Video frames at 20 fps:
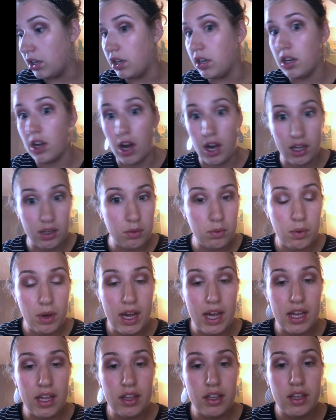not
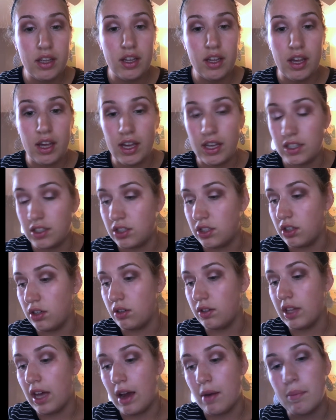wet, and
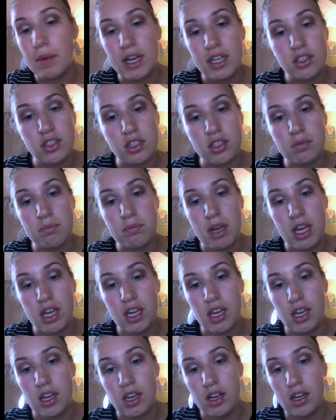so that might just
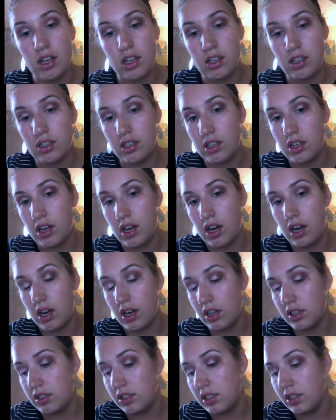make it
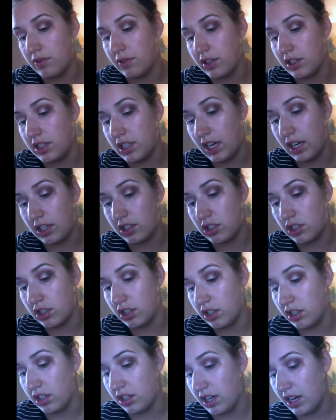a different
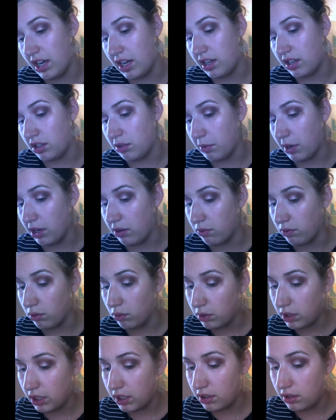texture and you might
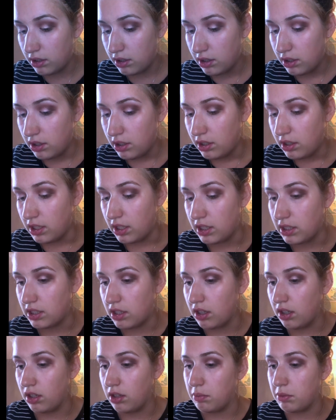ruin it. That's
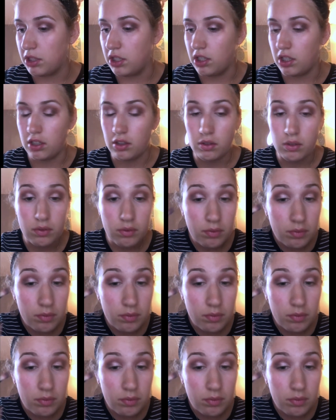all up to you.